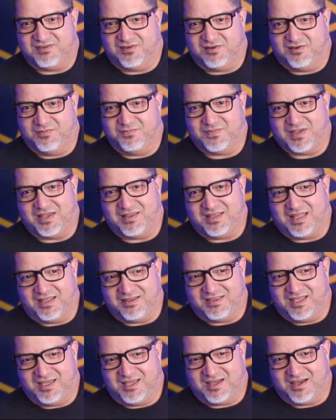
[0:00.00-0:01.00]
So
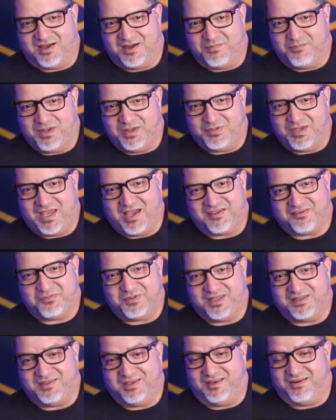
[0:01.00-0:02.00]
I think maybe
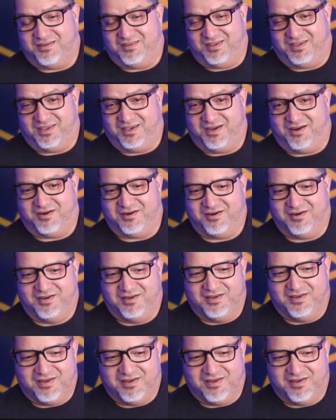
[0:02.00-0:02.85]
ask me at the end of the year,